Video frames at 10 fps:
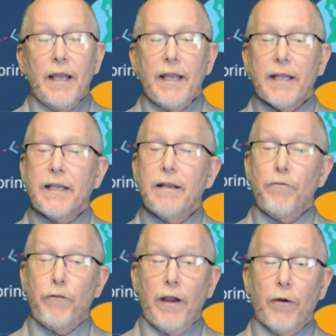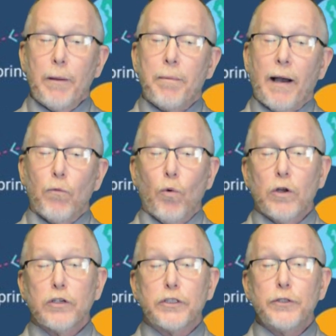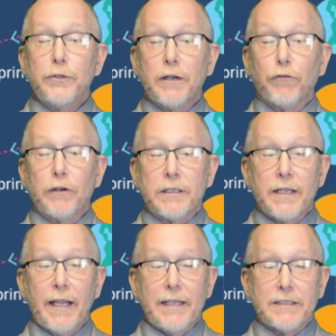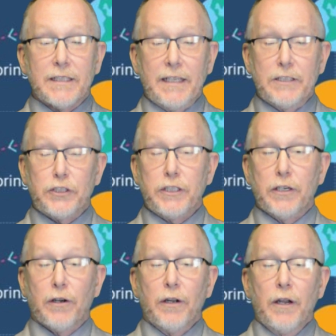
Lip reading: It can vary by 1 or 2 different dates each year.